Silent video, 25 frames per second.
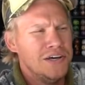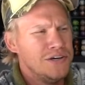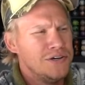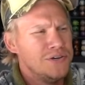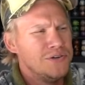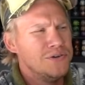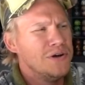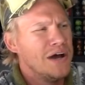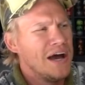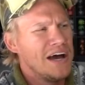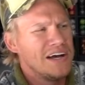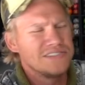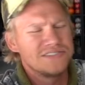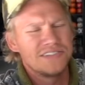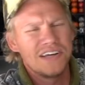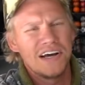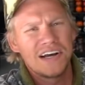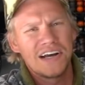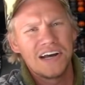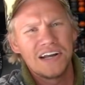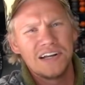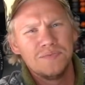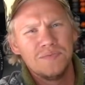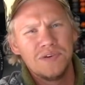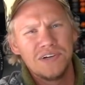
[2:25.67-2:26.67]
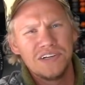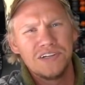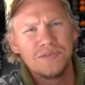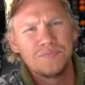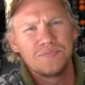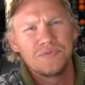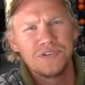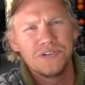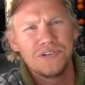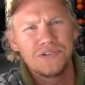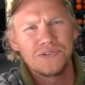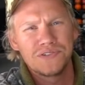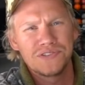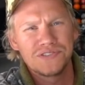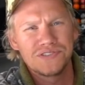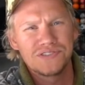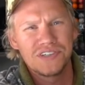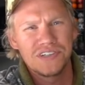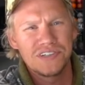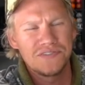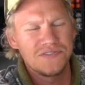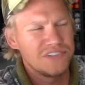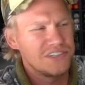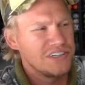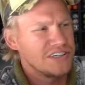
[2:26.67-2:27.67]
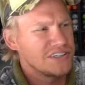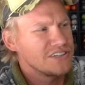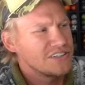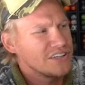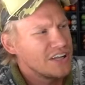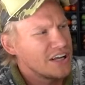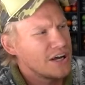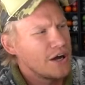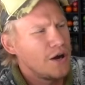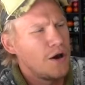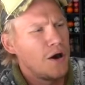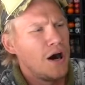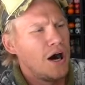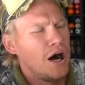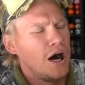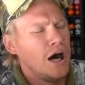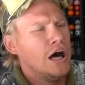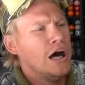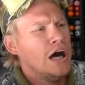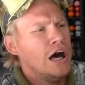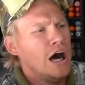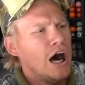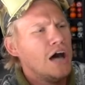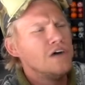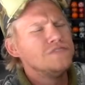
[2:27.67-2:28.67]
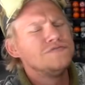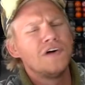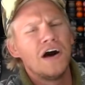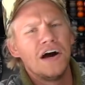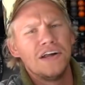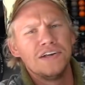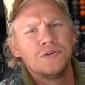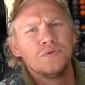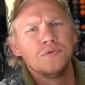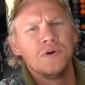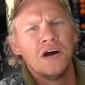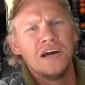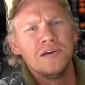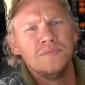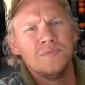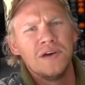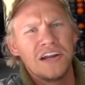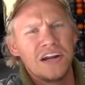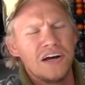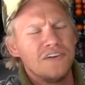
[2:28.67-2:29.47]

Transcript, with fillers: Who has that kind of money to pre-order the son of a dick? They're like, oh, I'll, I'll find a way, man.